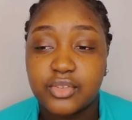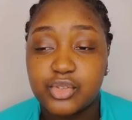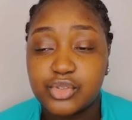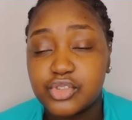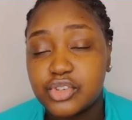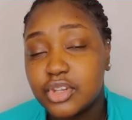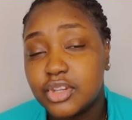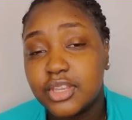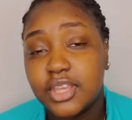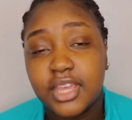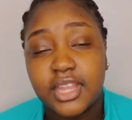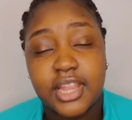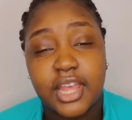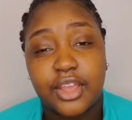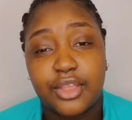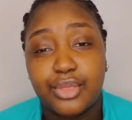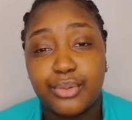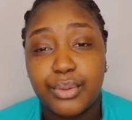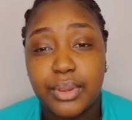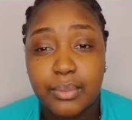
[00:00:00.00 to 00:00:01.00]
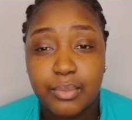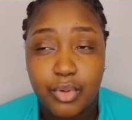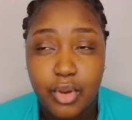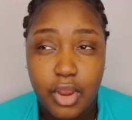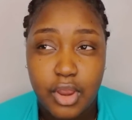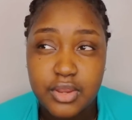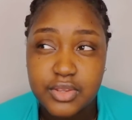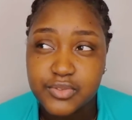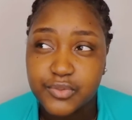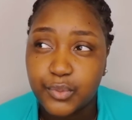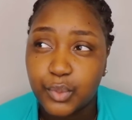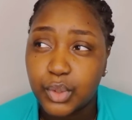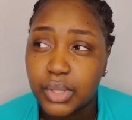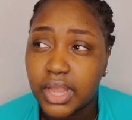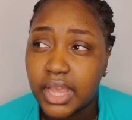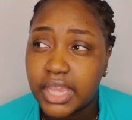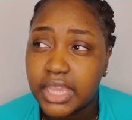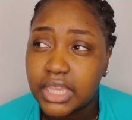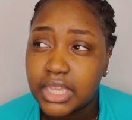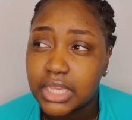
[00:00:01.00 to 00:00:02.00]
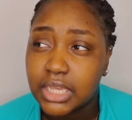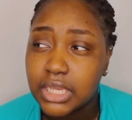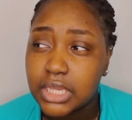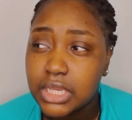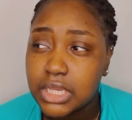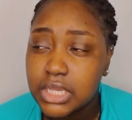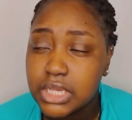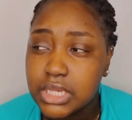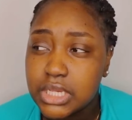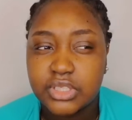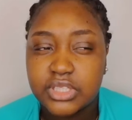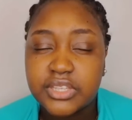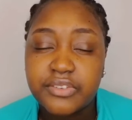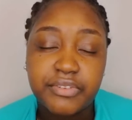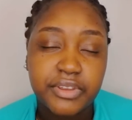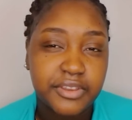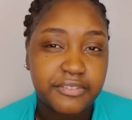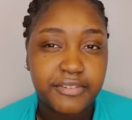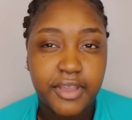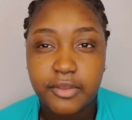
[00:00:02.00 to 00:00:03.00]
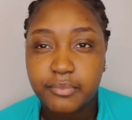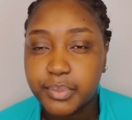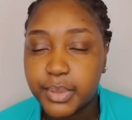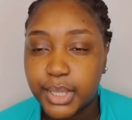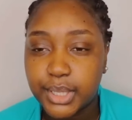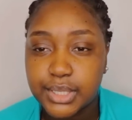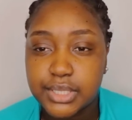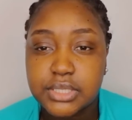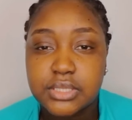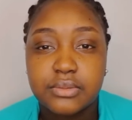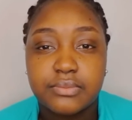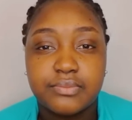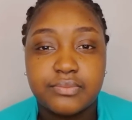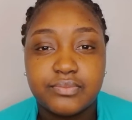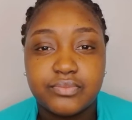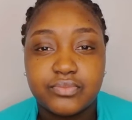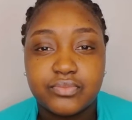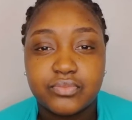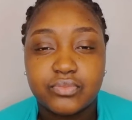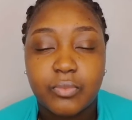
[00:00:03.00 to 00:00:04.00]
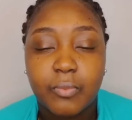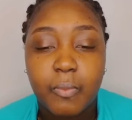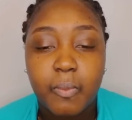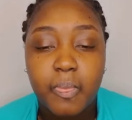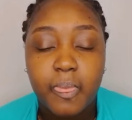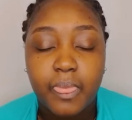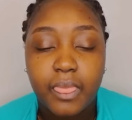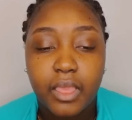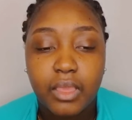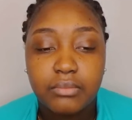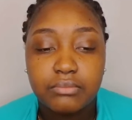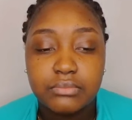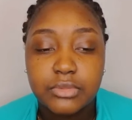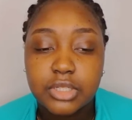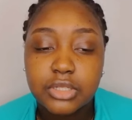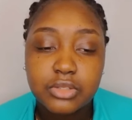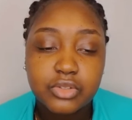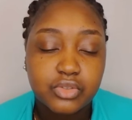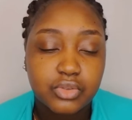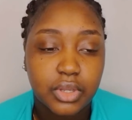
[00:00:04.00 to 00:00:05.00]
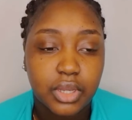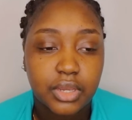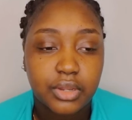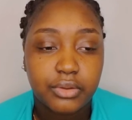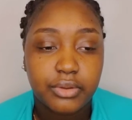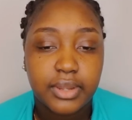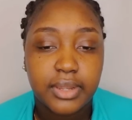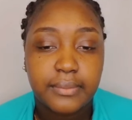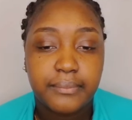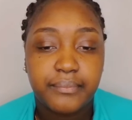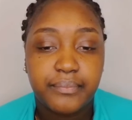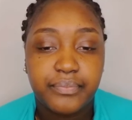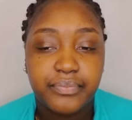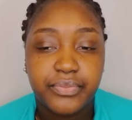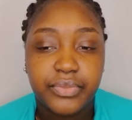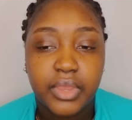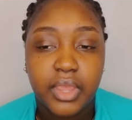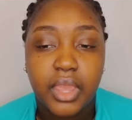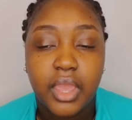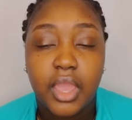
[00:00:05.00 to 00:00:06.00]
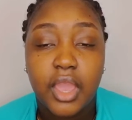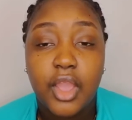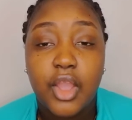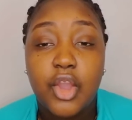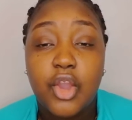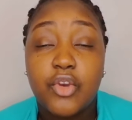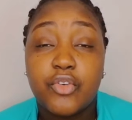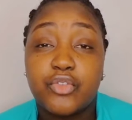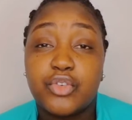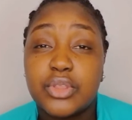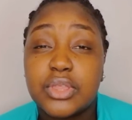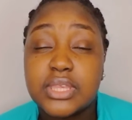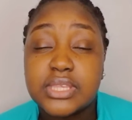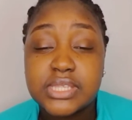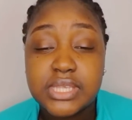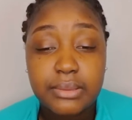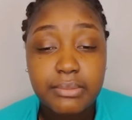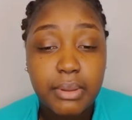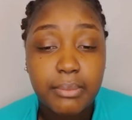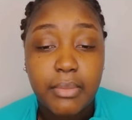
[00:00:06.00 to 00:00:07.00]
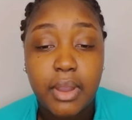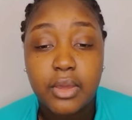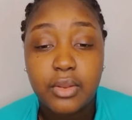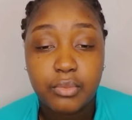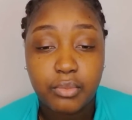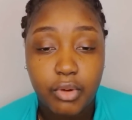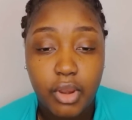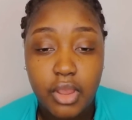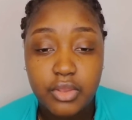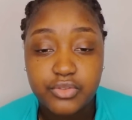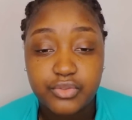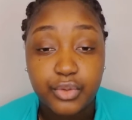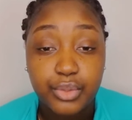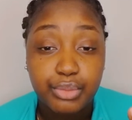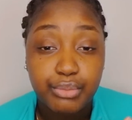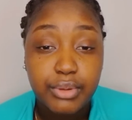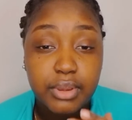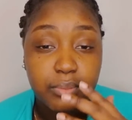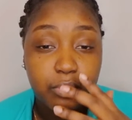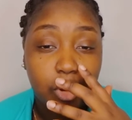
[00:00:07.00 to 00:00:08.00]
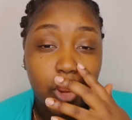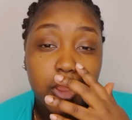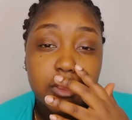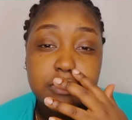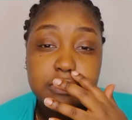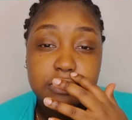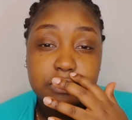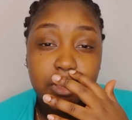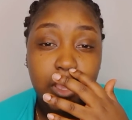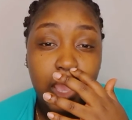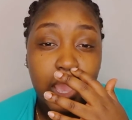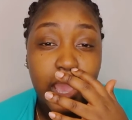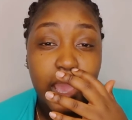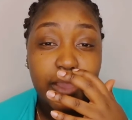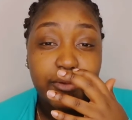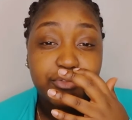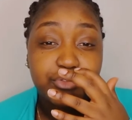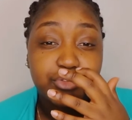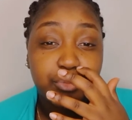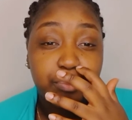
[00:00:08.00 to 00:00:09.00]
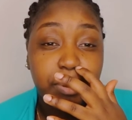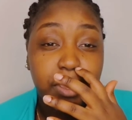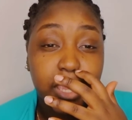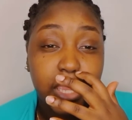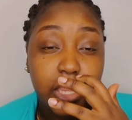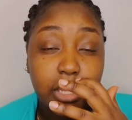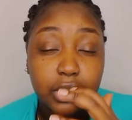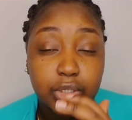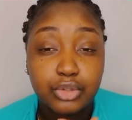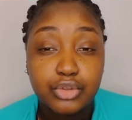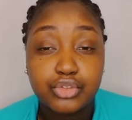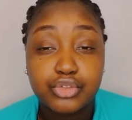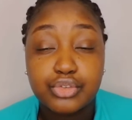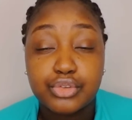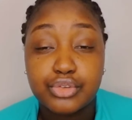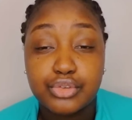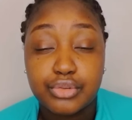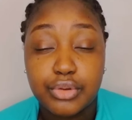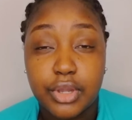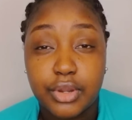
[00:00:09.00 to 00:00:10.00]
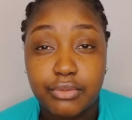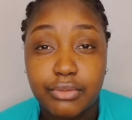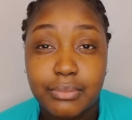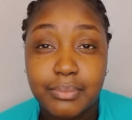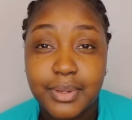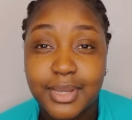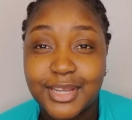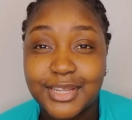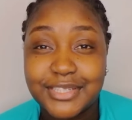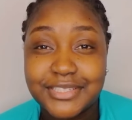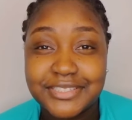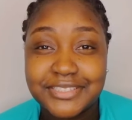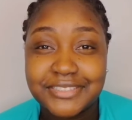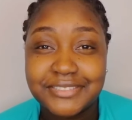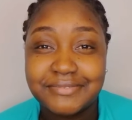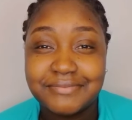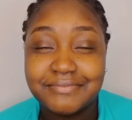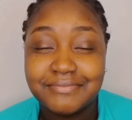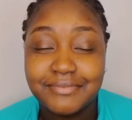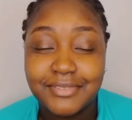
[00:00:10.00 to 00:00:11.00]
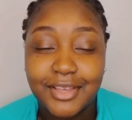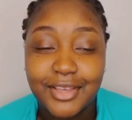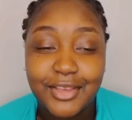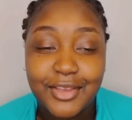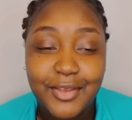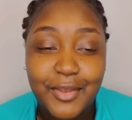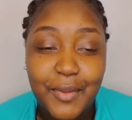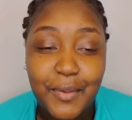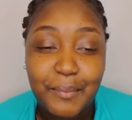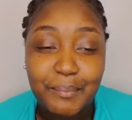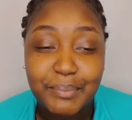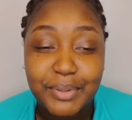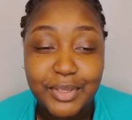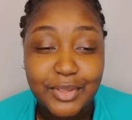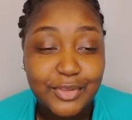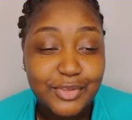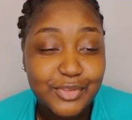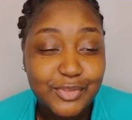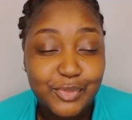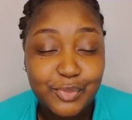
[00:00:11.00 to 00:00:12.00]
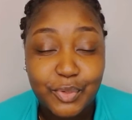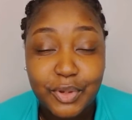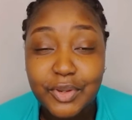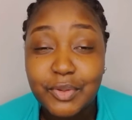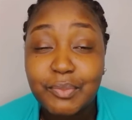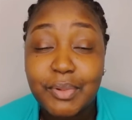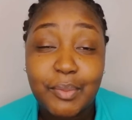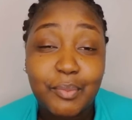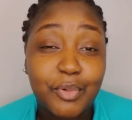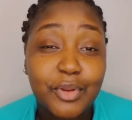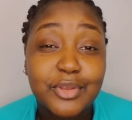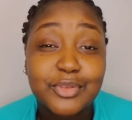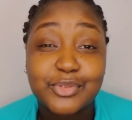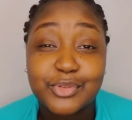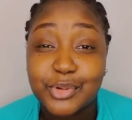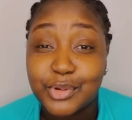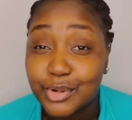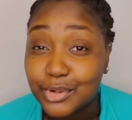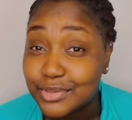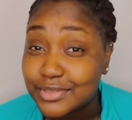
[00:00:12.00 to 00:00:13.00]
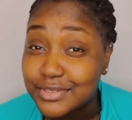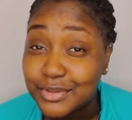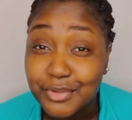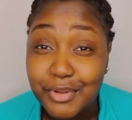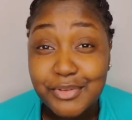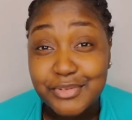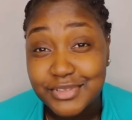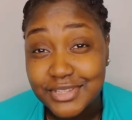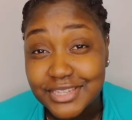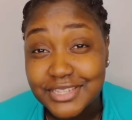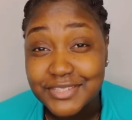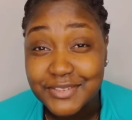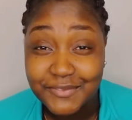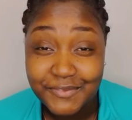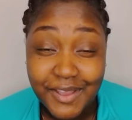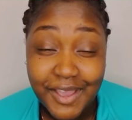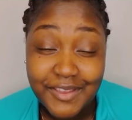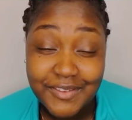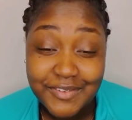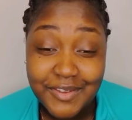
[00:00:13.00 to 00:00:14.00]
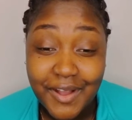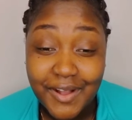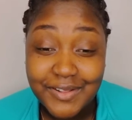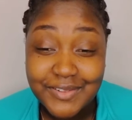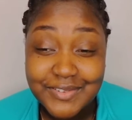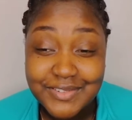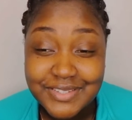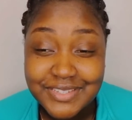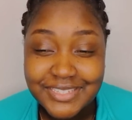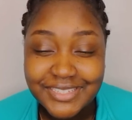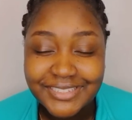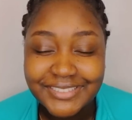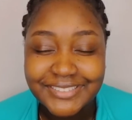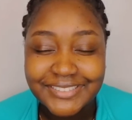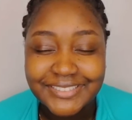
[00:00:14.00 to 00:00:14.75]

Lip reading: so she could get like 3 bras for like 75 bucks, close to 100. For the same amount of bras, for 3 bras, I have to pay close to 200 bucks because one of my bras will cost around $65.